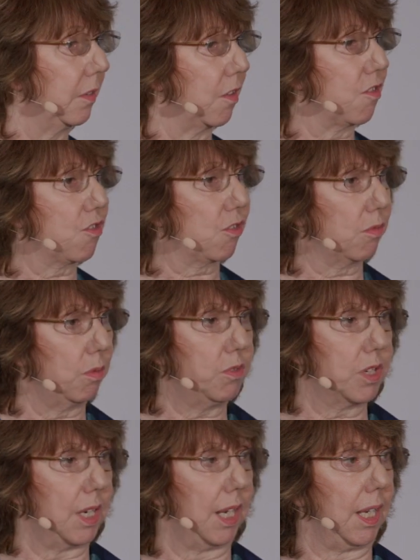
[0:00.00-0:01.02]
the
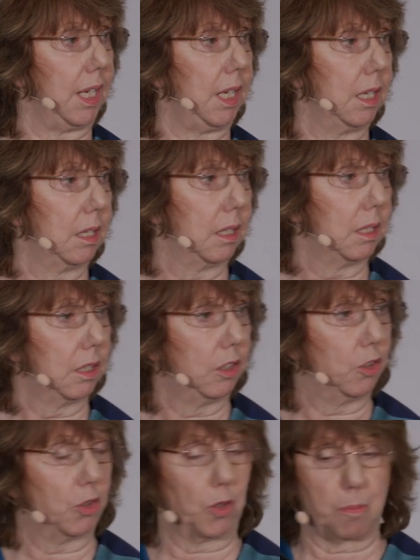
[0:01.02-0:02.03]
scrutiny,
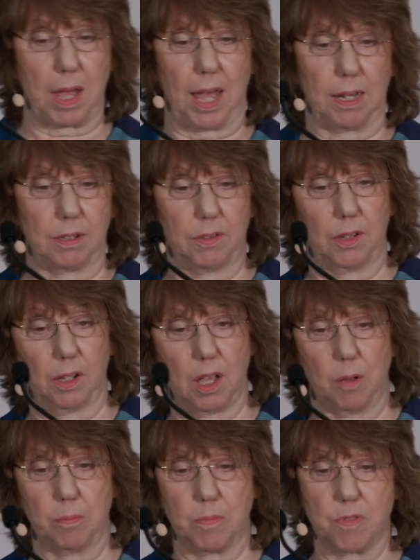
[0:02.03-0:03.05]
good or bad, that
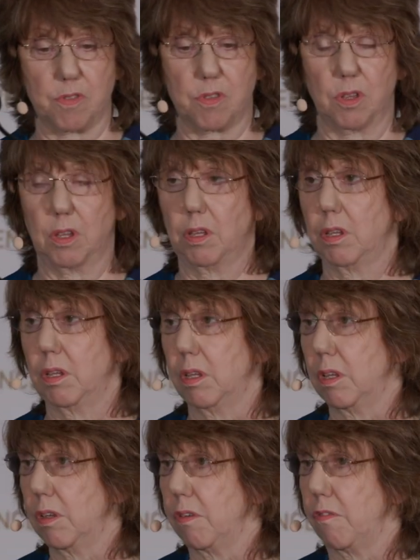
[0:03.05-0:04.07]
comes
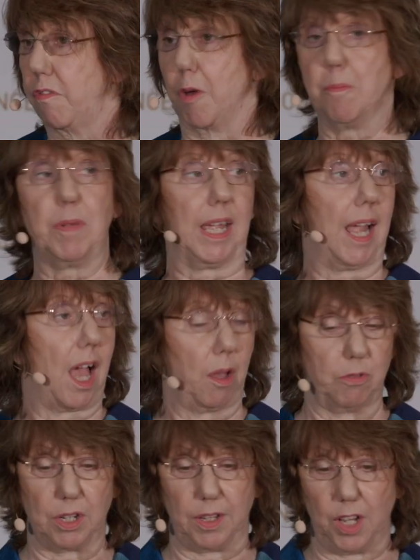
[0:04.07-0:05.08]
from being
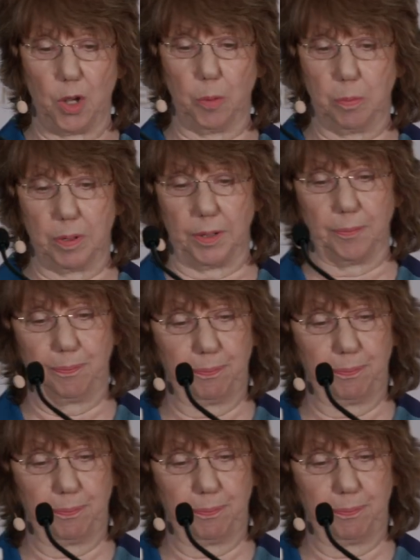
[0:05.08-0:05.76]
out in the open.